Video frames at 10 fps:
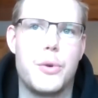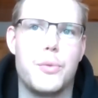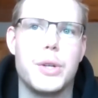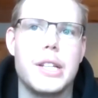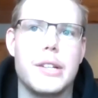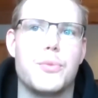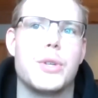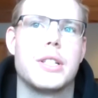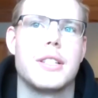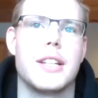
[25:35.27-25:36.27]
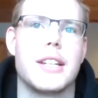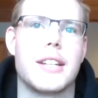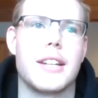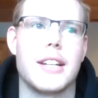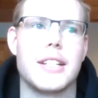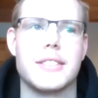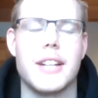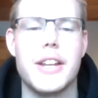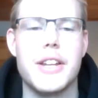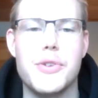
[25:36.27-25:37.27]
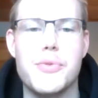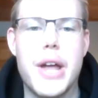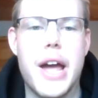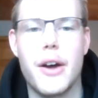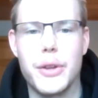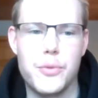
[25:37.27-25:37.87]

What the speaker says: What's like exciting you now?